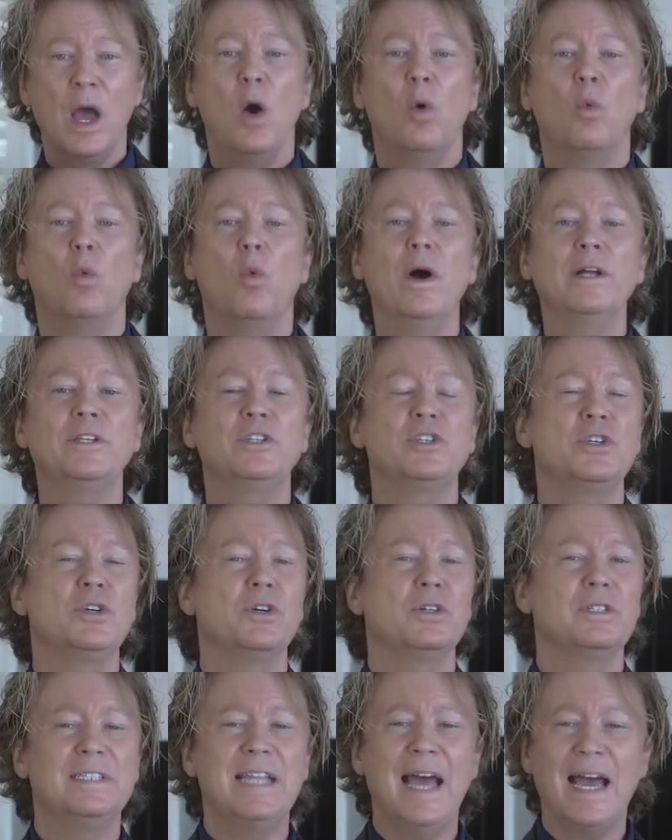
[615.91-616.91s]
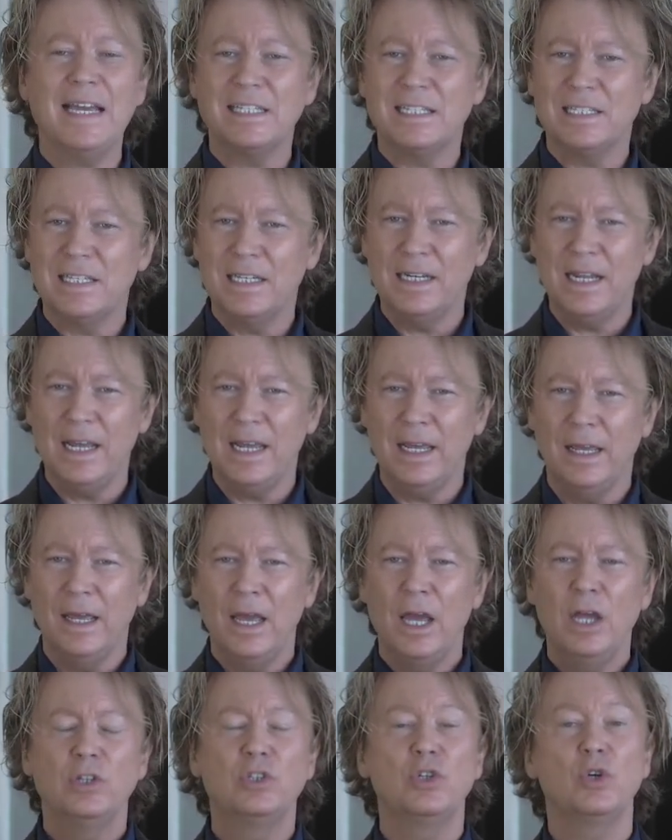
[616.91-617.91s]
What's your destiny?
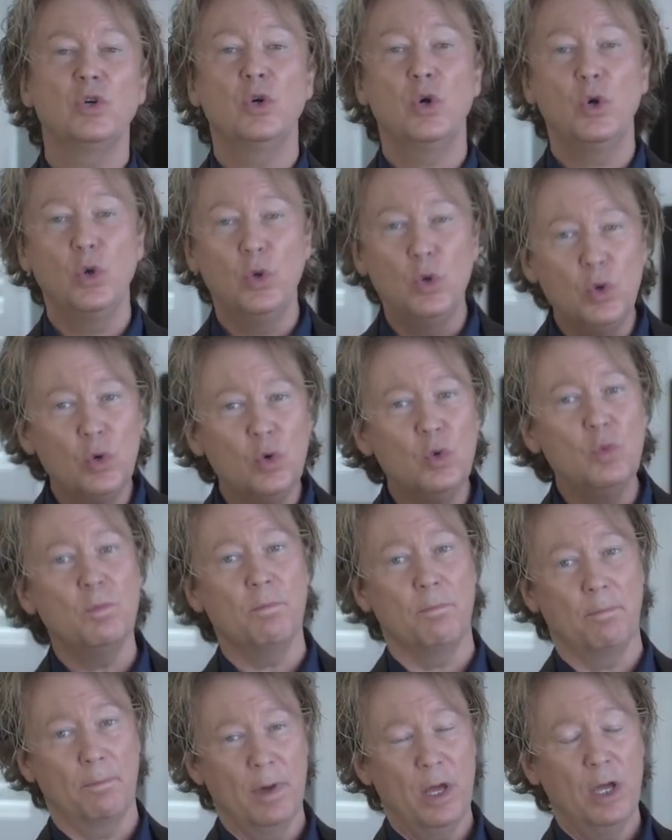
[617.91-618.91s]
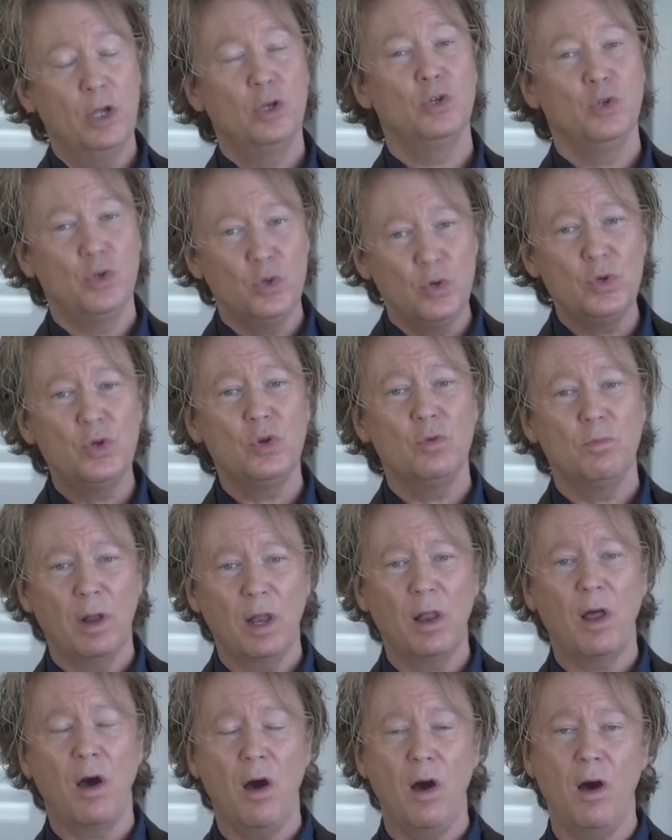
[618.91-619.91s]
To whom do you
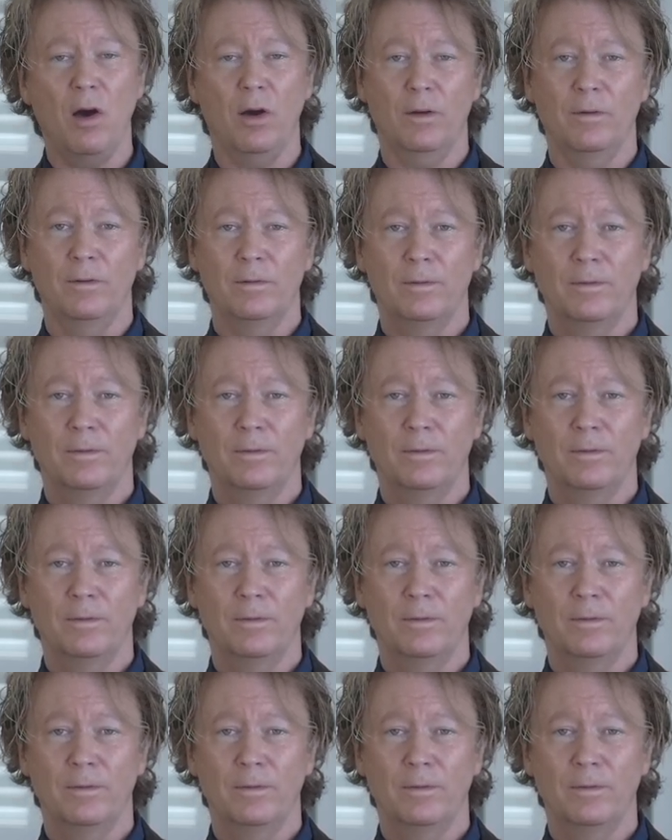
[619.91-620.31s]
belong?